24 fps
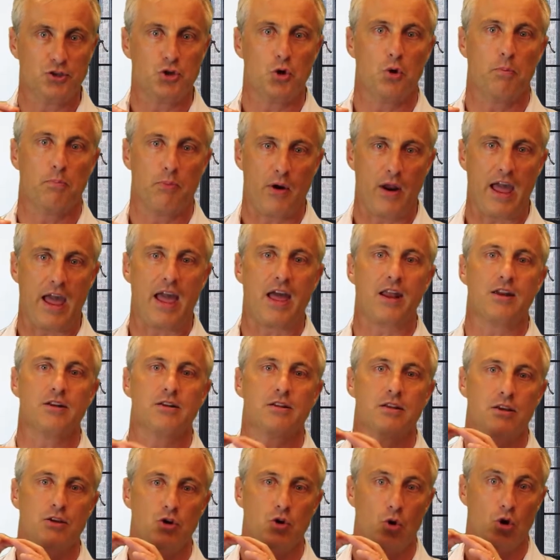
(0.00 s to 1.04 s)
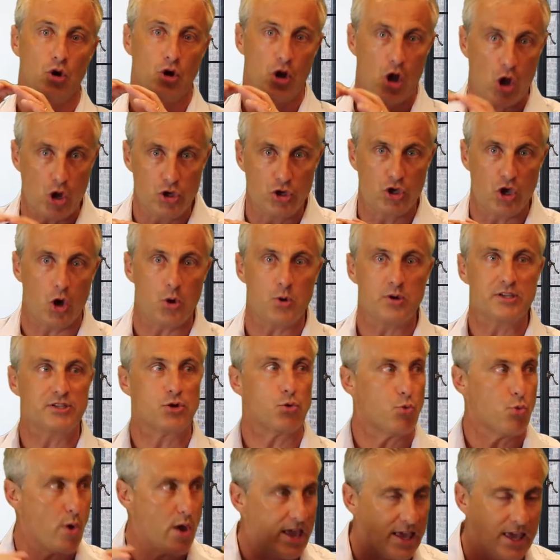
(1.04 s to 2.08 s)
your brand. Your logo is
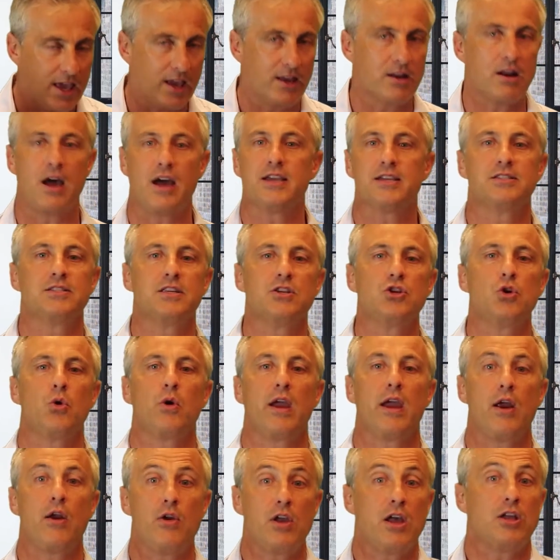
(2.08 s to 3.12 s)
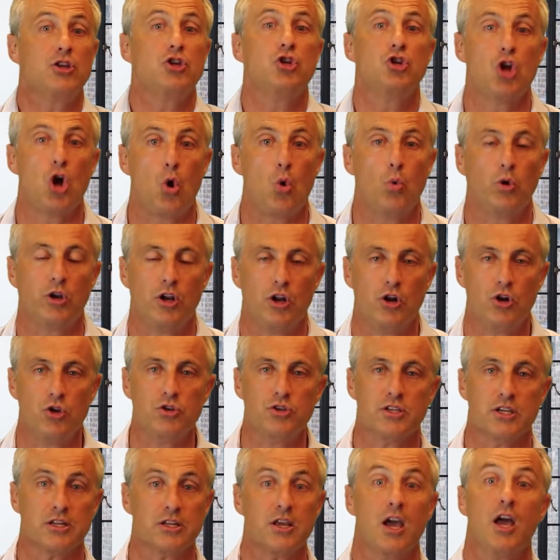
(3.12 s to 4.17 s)
recognized in your area and you don't want to
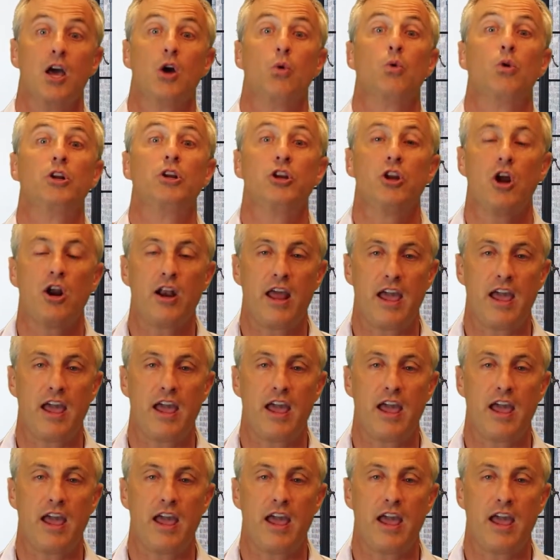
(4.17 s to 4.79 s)
lose it. Well, you don't